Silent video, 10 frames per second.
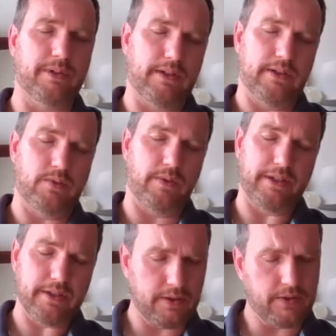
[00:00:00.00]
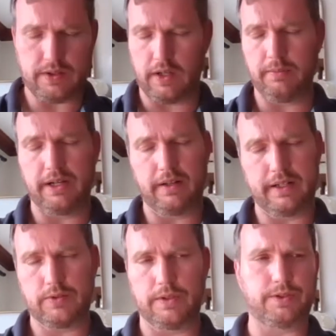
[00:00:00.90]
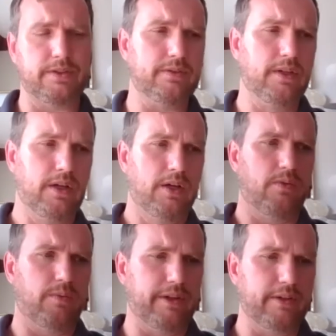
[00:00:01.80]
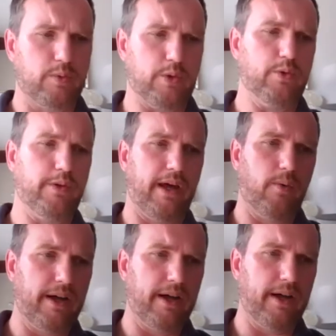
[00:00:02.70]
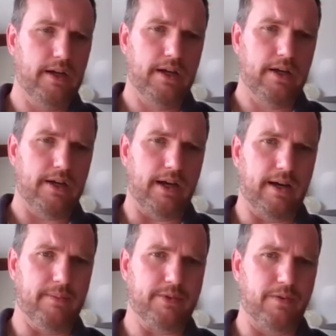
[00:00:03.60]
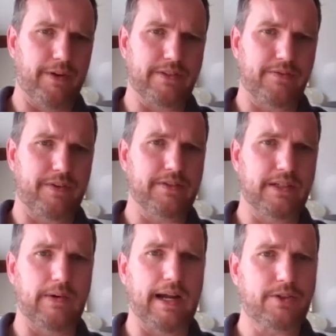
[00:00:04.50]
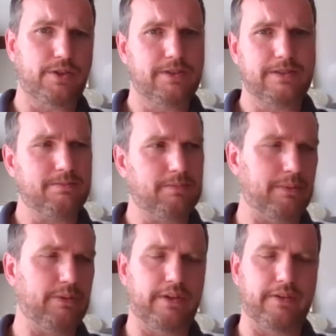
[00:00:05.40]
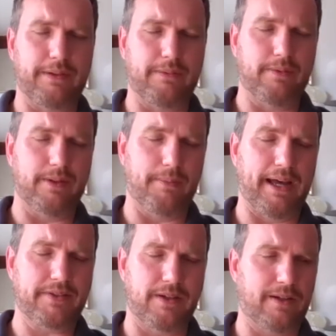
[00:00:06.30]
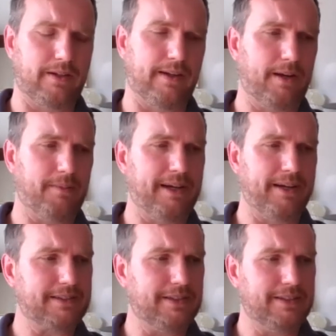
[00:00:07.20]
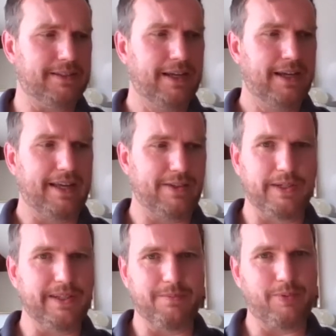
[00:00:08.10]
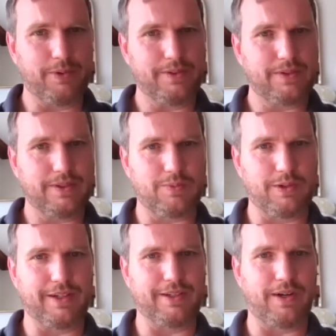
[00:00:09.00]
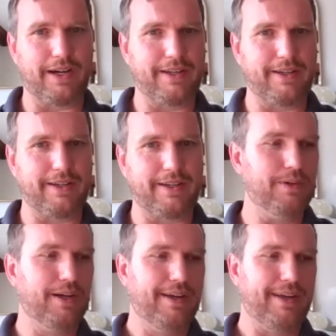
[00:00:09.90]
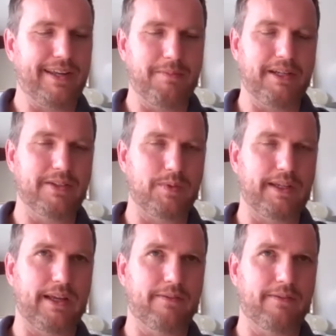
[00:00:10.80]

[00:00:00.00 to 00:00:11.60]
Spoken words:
around 20 years, started by an electrician, really grew that way. So face-to-face interaction, maybe with a mask on or not a mask on, is really important to us. We're going to try to do any meetings we can